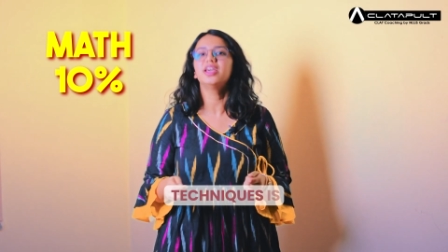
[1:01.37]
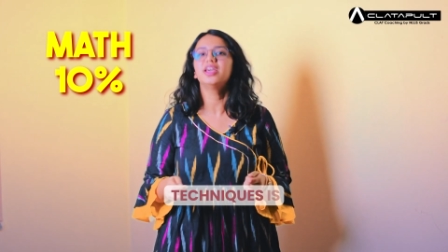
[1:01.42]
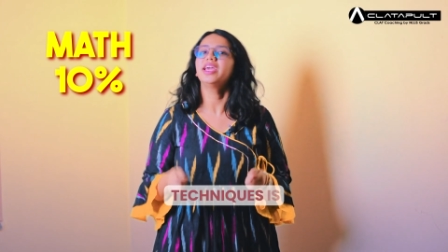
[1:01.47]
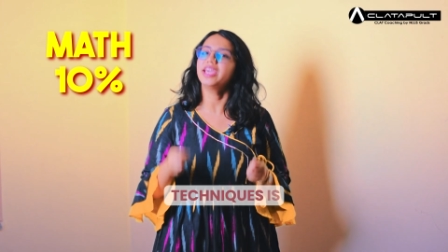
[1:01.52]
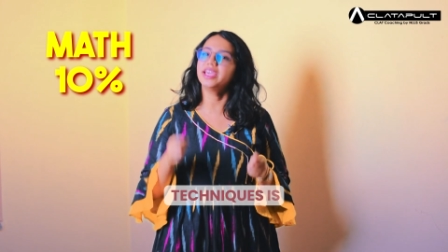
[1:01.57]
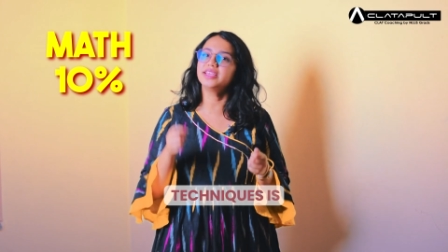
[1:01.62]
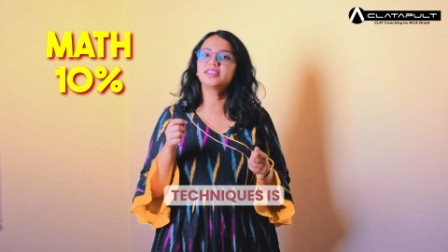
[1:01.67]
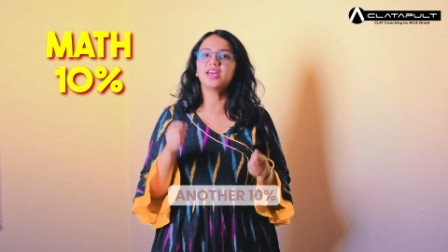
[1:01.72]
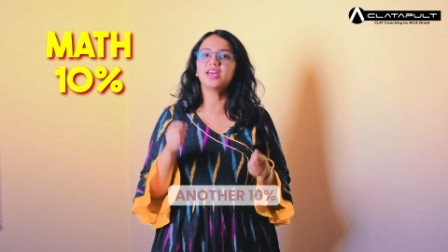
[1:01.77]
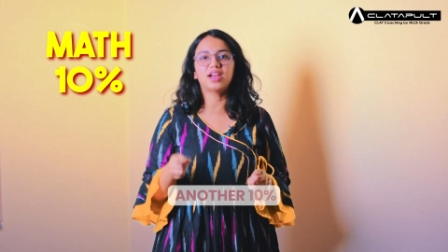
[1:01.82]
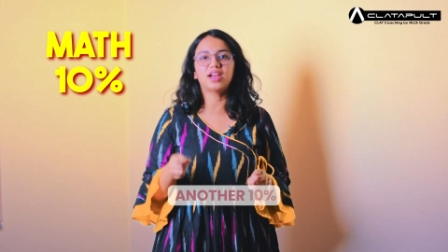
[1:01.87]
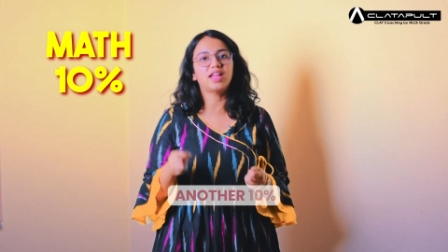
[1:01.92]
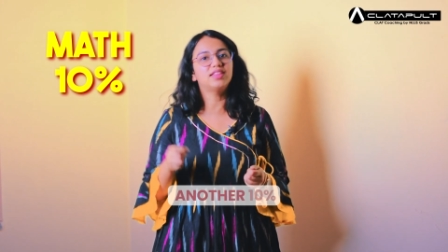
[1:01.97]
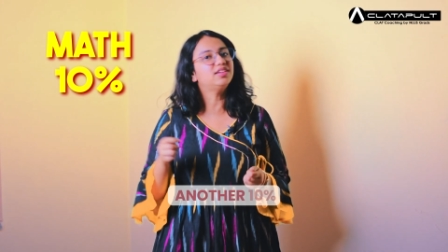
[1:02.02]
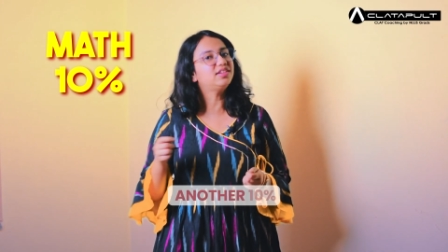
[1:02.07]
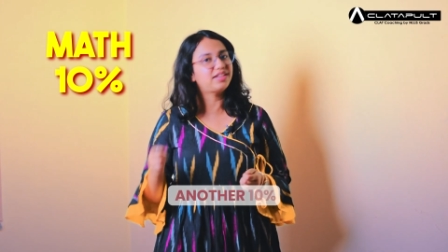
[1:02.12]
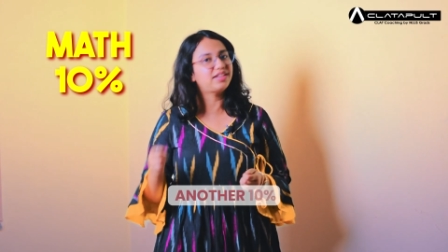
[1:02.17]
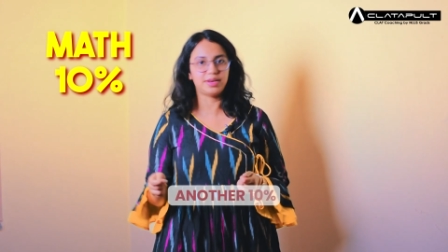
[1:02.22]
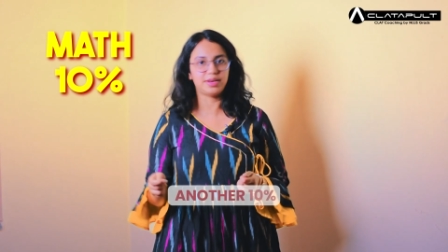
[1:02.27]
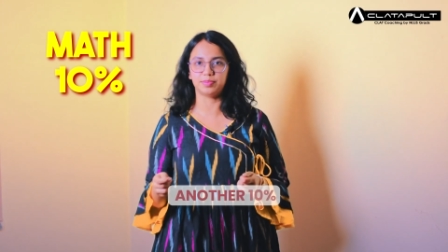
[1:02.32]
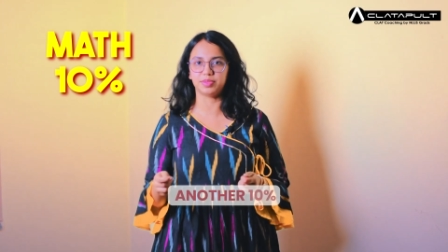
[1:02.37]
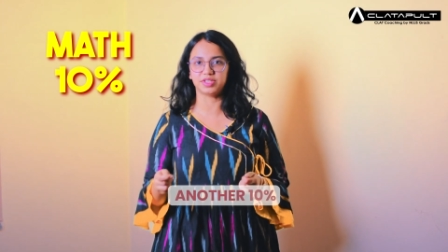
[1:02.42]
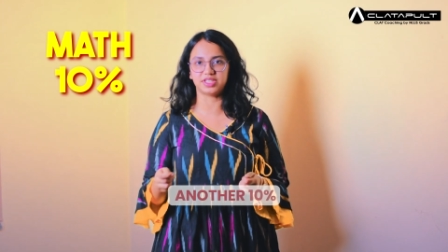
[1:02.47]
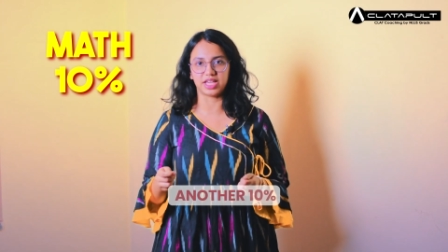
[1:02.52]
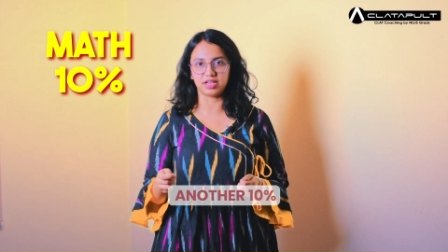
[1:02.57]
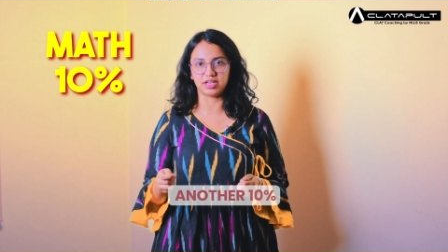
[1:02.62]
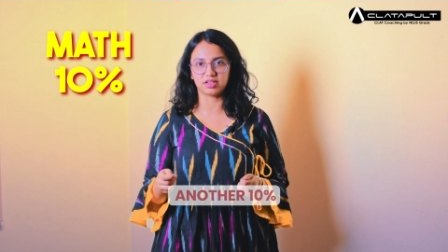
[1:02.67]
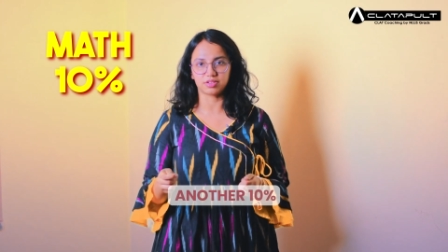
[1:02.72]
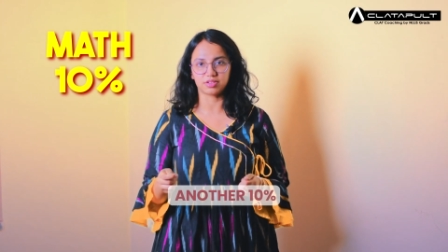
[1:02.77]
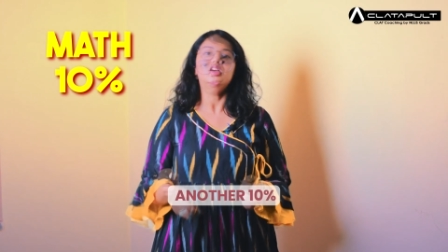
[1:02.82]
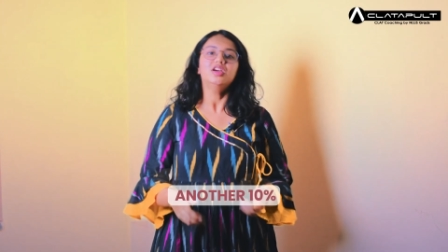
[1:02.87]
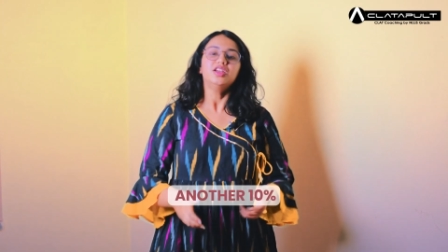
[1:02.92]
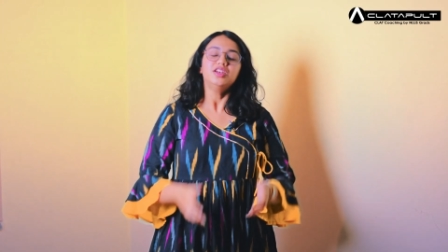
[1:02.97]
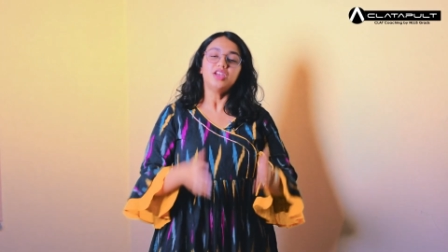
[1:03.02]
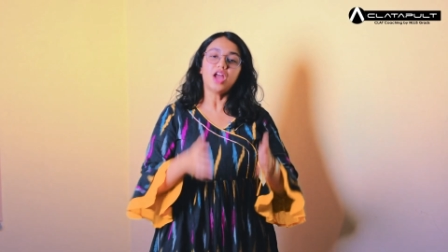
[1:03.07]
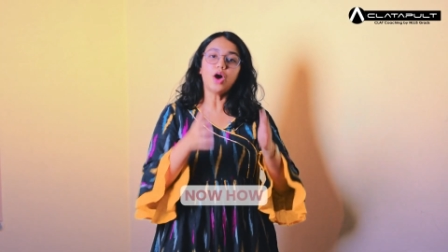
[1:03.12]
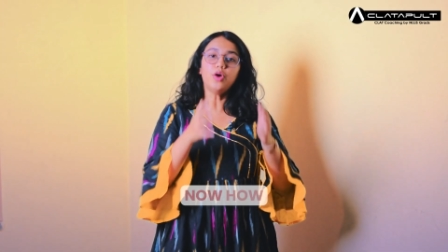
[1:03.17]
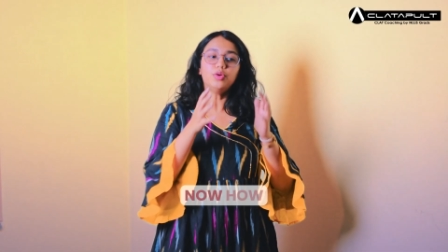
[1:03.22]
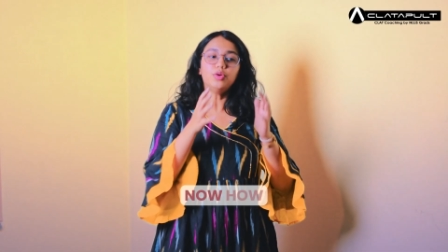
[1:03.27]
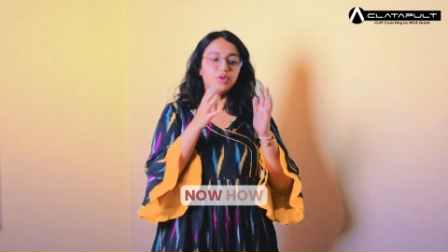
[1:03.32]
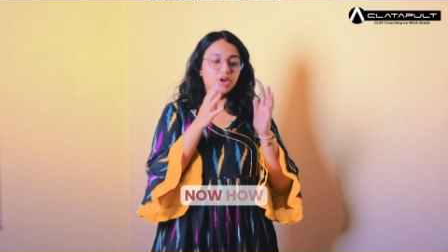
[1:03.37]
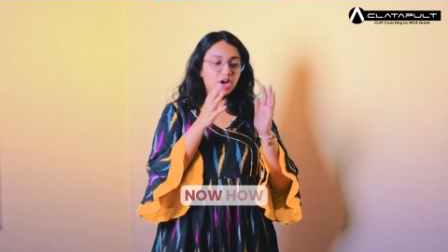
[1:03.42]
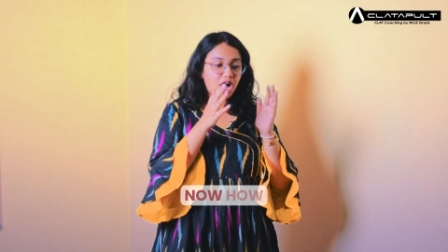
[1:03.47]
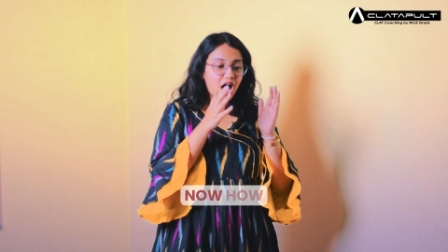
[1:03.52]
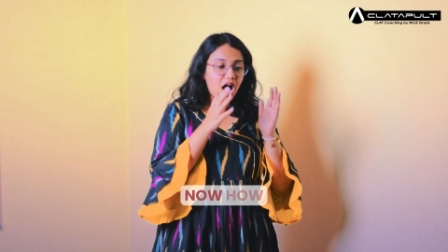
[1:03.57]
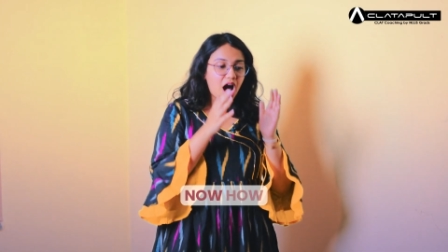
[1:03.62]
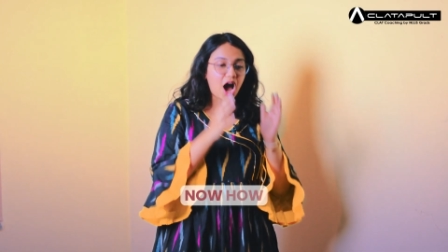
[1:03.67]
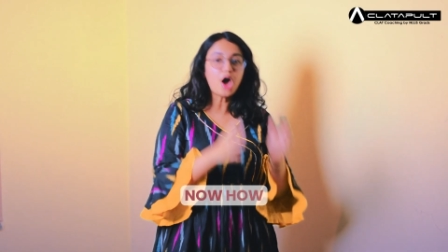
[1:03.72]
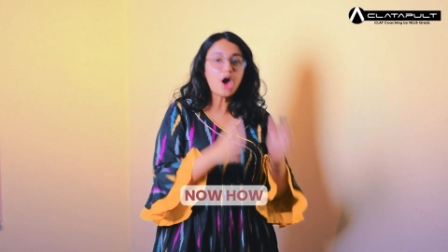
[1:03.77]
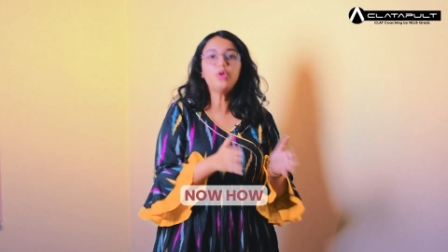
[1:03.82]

is another 10%. Now, how